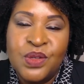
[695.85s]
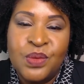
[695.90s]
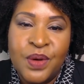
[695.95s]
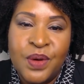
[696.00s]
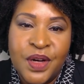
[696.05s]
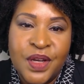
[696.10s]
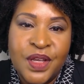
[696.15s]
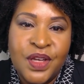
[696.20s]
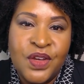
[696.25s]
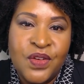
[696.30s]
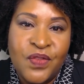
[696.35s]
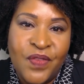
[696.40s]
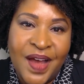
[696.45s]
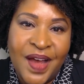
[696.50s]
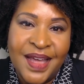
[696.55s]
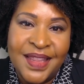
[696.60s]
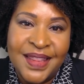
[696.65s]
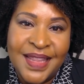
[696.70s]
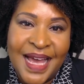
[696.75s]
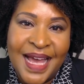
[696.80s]
Where can you
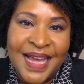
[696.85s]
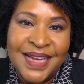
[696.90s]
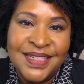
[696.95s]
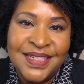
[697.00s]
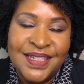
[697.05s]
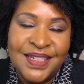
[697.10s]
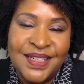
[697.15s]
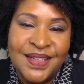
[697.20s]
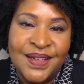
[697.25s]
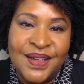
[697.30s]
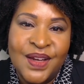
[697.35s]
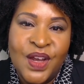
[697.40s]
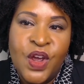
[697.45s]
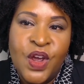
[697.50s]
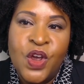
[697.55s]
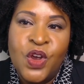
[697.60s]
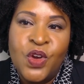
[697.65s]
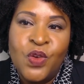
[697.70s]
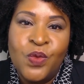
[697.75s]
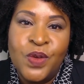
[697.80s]
find that to
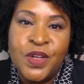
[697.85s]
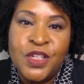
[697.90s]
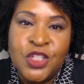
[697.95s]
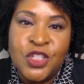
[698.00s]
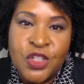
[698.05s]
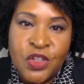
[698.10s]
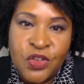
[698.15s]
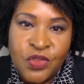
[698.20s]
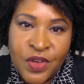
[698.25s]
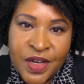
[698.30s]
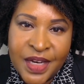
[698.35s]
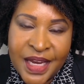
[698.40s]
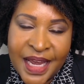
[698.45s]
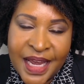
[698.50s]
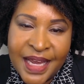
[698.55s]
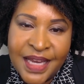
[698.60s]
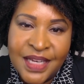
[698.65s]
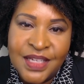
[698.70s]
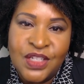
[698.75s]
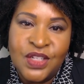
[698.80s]

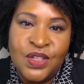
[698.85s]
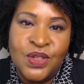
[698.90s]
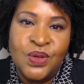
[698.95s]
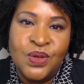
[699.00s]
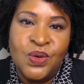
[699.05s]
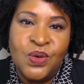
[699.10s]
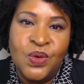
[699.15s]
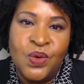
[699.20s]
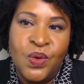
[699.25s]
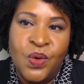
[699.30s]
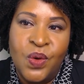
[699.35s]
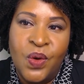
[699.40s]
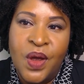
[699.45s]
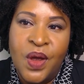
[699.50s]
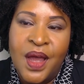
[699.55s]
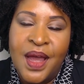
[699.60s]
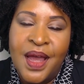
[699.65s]
rejuvenate, to